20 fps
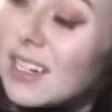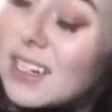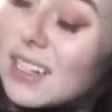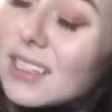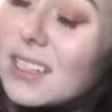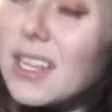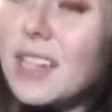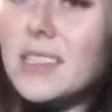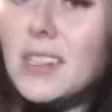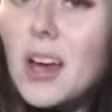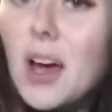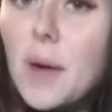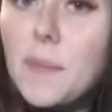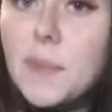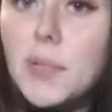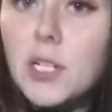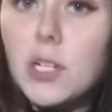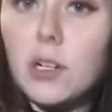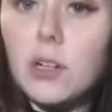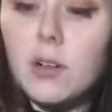that's
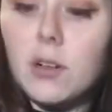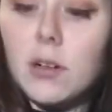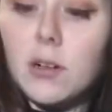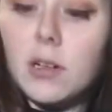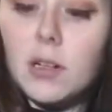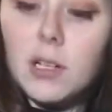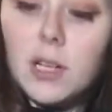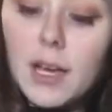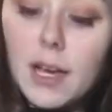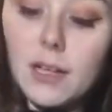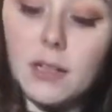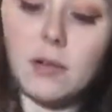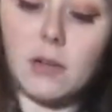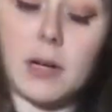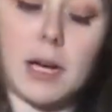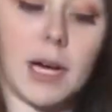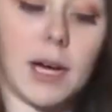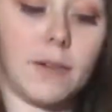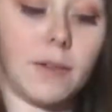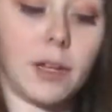optional. I don't
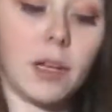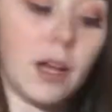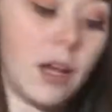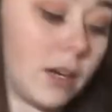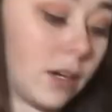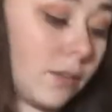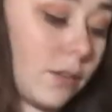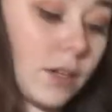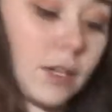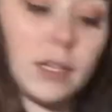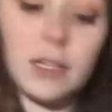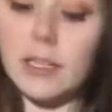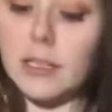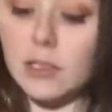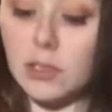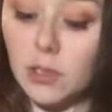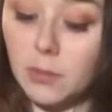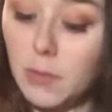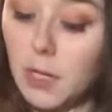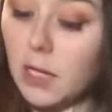have a lot of honey,
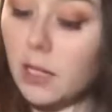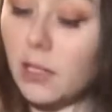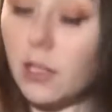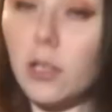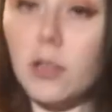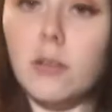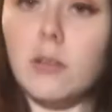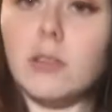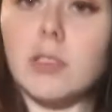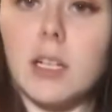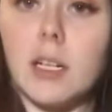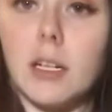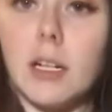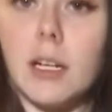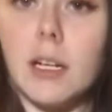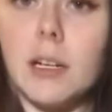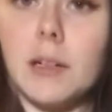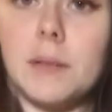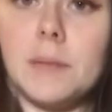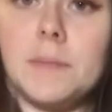so I'm not gonna use
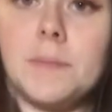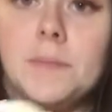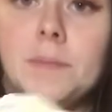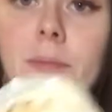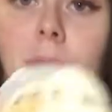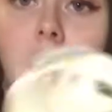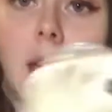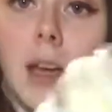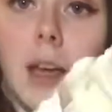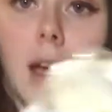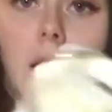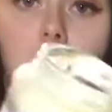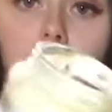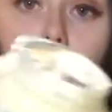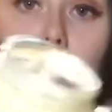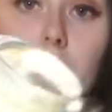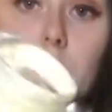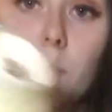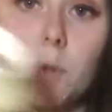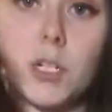honey.
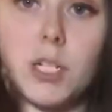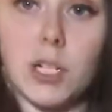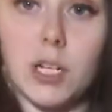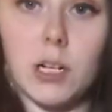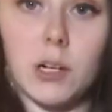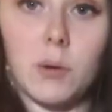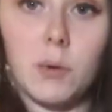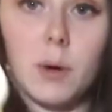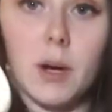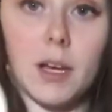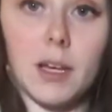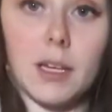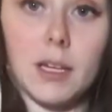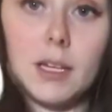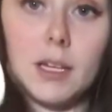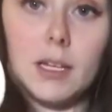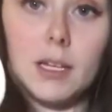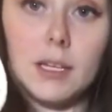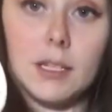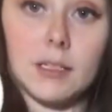What you're gonna want
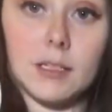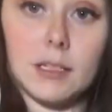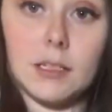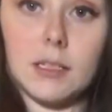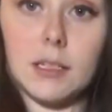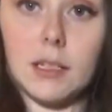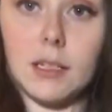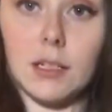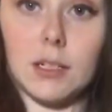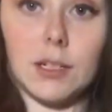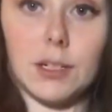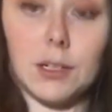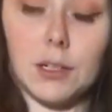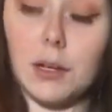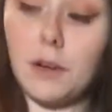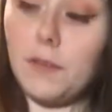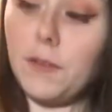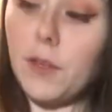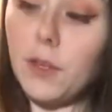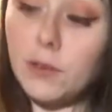is
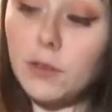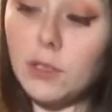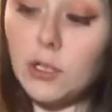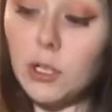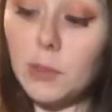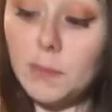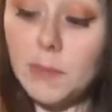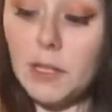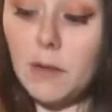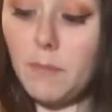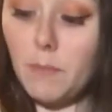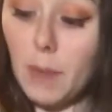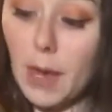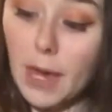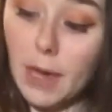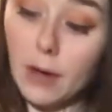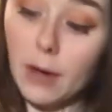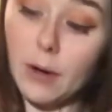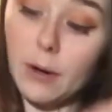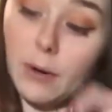a few scoops of
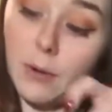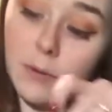mayo,